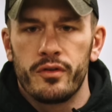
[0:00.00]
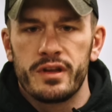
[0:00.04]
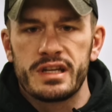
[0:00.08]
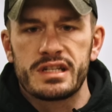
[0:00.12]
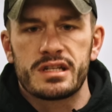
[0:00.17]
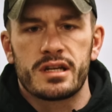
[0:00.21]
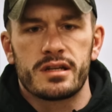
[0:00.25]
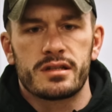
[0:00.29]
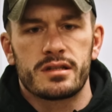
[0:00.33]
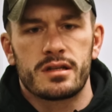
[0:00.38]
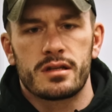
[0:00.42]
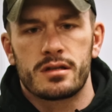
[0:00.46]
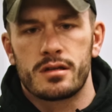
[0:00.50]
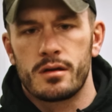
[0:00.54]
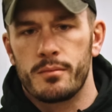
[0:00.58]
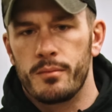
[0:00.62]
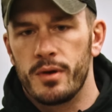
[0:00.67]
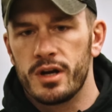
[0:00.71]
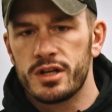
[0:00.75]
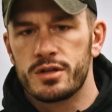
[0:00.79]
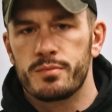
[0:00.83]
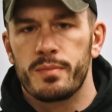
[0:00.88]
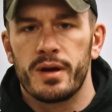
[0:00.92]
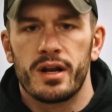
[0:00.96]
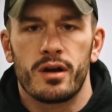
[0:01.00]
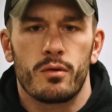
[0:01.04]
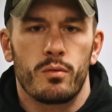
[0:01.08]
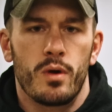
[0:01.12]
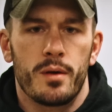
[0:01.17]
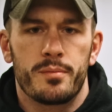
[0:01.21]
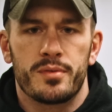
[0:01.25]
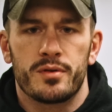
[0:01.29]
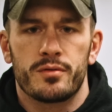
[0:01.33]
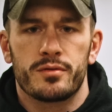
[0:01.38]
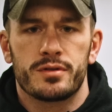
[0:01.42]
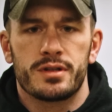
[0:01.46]
this because it's a much better
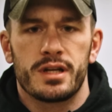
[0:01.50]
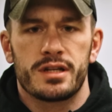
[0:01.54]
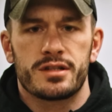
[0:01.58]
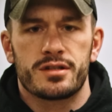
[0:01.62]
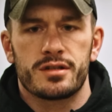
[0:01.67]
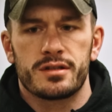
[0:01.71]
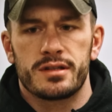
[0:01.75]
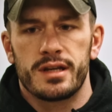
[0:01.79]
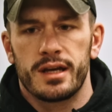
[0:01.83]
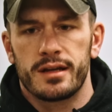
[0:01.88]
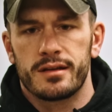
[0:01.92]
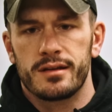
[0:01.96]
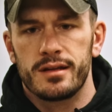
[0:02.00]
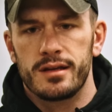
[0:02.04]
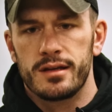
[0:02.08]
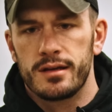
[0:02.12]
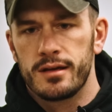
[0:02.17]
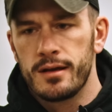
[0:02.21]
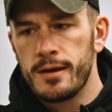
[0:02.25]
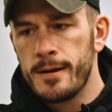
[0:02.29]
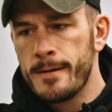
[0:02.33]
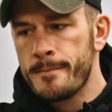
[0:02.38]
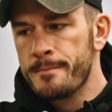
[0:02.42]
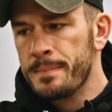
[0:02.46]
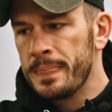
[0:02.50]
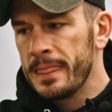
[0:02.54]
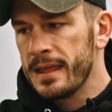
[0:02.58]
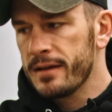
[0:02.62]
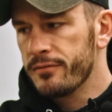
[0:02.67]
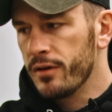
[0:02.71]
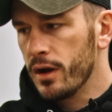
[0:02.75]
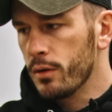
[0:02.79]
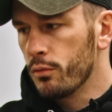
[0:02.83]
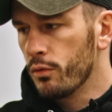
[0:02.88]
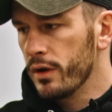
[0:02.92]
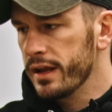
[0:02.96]
weapon retention technique.
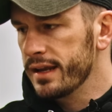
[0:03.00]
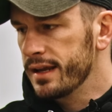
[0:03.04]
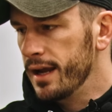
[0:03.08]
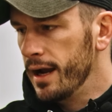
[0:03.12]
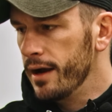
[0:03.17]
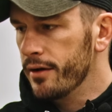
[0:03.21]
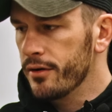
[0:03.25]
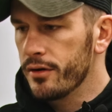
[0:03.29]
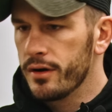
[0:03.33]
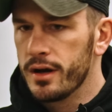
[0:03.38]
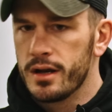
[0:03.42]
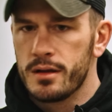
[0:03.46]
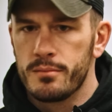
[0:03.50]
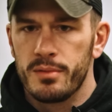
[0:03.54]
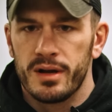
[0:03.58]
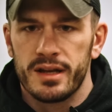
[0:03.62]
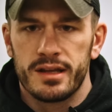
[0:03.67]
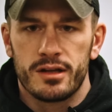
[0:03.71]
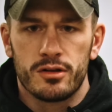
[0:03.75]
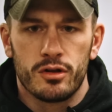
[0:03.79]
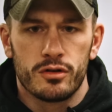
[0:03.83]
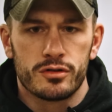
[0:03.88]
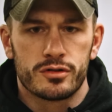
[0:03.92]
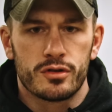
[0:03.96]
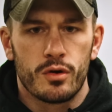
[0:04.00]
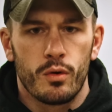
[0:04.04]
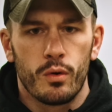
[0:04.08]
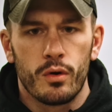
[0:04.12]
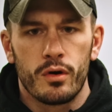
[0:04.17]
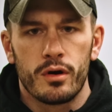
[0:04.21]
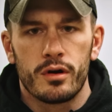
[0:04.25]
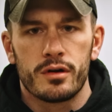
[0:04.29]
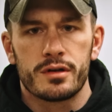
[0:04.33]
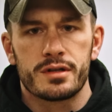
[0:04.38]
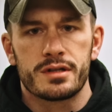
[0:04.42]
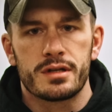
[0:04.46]
If I encounter anybody close
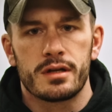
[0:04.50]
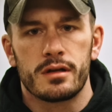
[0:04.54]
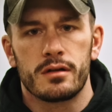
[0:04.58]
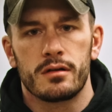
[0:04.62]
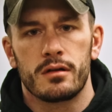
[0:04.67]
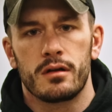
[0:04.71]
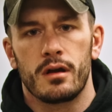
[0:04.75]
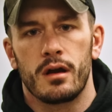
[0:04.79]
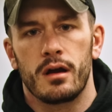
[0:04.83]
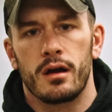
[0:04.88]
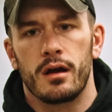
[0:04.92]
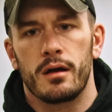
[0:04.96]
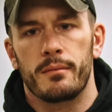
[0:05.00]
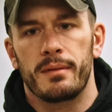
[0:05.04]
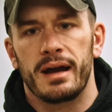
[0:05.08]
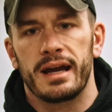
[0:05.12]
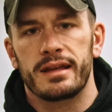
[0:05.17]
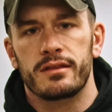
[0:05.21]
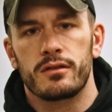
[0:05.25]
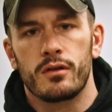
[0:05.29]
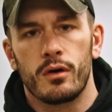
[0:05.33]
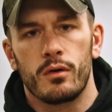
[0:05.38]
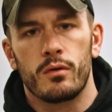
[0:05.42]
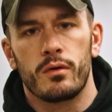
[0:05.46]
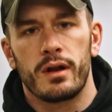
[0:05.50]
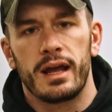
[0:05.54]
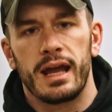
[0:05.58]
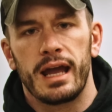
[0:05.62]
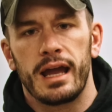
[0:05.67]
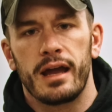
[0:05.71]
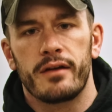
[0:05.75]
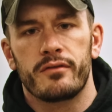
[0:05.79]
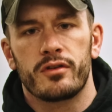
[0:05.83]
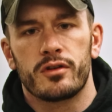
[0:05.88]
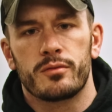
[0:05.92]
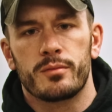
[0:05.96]
quarters, I don't
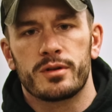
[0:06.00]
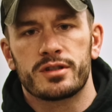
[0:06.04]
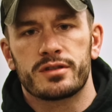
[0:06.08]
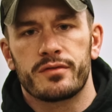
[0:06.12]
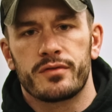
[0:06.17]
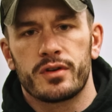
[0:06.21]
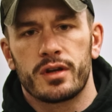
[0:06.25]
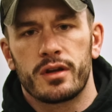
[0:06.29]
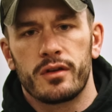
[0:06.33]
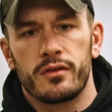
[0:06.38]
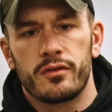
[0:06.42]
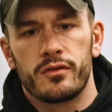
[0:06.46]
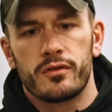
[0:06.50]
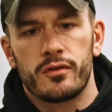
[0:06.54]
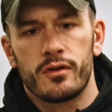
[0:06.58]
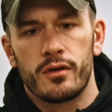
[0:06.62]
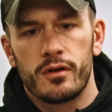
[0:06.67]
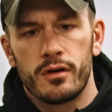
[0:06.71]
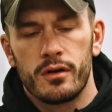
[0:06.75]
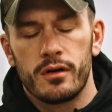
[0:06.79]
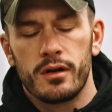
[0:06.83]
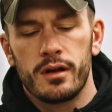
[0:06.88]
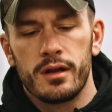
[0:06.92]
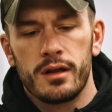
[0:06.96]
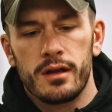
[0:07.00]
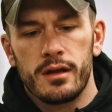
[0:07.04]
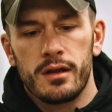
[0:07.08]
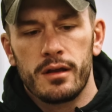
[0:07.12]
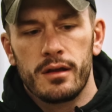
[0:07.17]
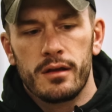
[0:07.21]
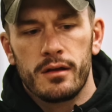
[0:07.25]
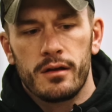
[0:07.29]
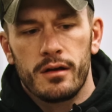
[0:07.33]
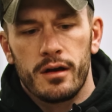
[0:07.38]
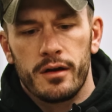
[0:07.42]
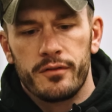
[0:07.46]
have as much of a concern
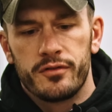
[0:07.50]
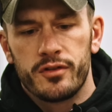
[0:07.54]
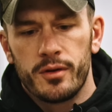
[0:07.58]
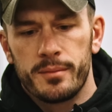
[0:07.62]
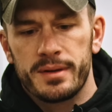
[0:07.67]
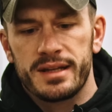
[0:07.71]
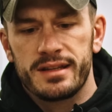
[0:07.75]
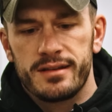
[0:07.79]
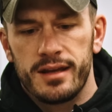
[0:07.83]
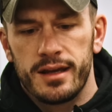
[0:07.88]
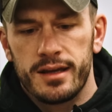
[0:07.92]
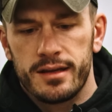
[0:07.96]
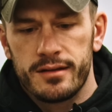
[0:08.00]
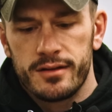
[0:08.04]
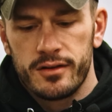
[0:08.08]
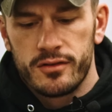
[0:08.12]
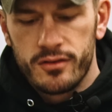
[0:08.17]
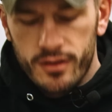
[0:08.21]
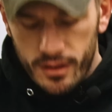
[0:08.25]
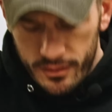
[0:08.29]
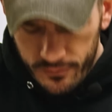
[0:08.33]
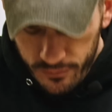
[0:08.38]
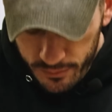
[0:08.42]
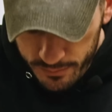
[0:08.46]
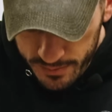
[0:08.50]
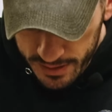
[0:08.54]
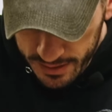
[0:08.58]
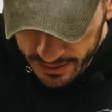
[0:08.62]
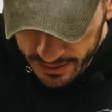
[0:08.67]
of somebody taking this gun from me